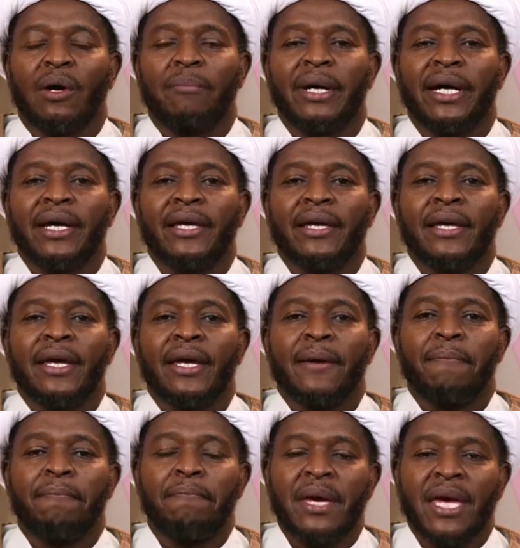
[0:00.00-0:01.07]
by
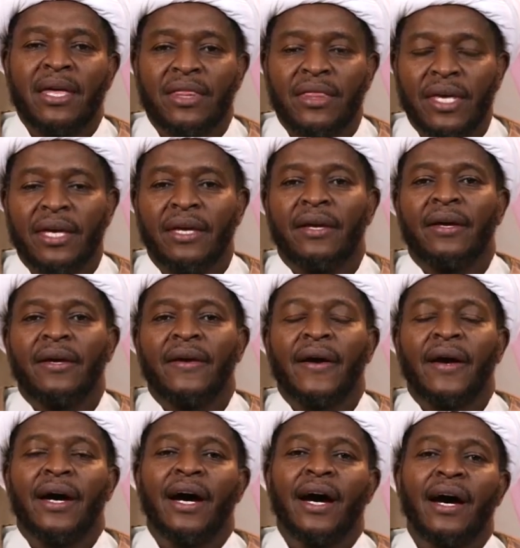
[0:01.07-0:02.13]
bathing
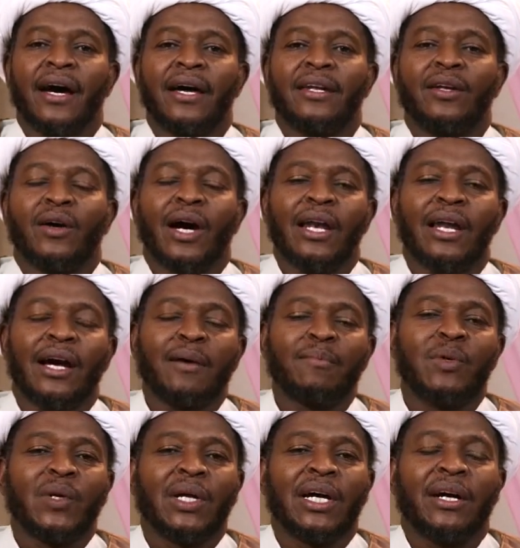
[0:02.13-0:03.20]
and
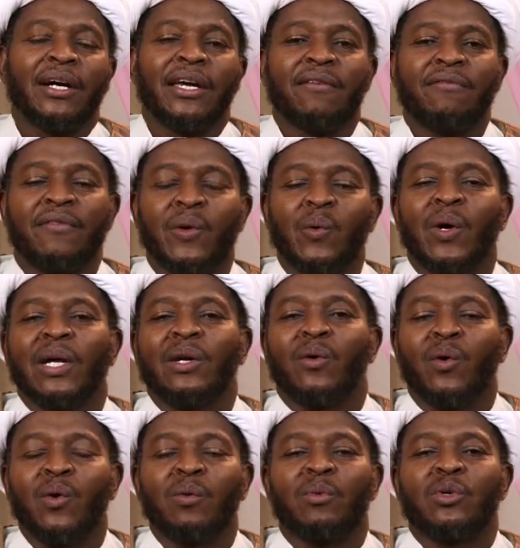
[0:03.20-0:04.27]
alhamdulillah everyone
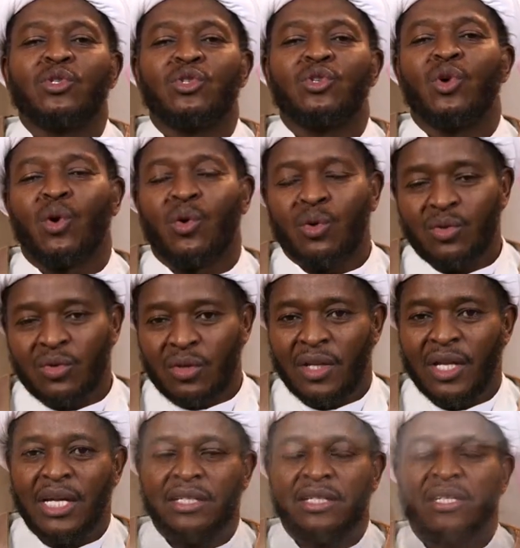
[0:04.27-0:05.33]
almost knows
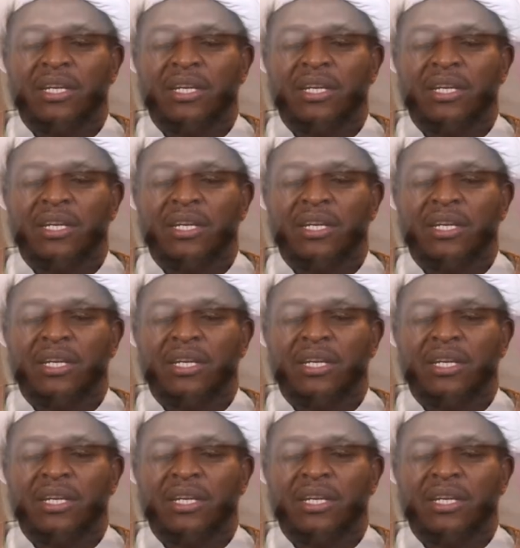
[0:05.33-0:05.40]
that